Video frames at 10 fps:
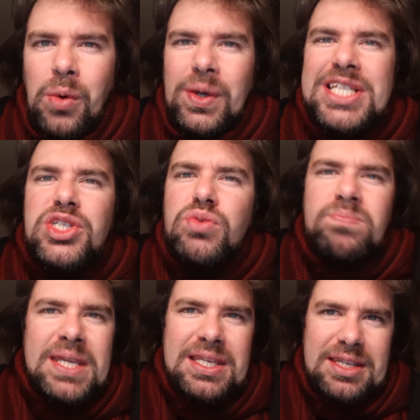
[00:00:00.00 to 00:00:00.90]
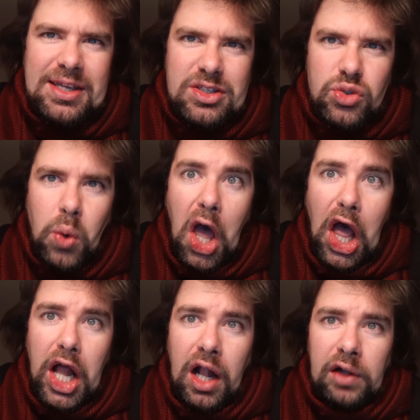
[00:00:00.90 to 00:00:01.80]
When his dominions were
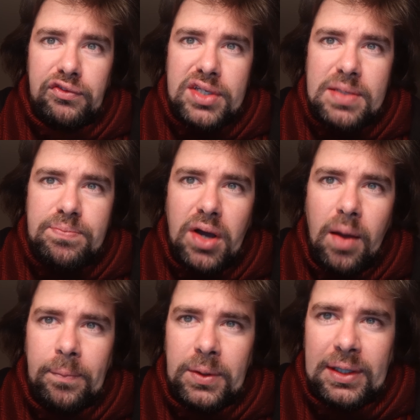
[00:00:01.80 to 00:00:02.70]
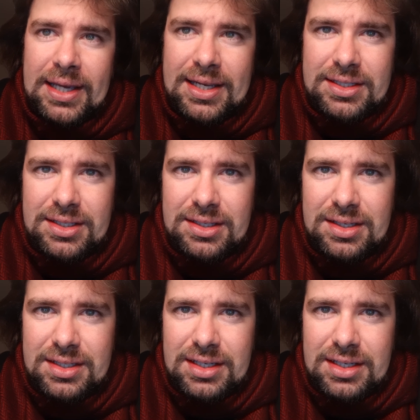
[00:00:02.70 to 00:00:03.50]
half depopulated,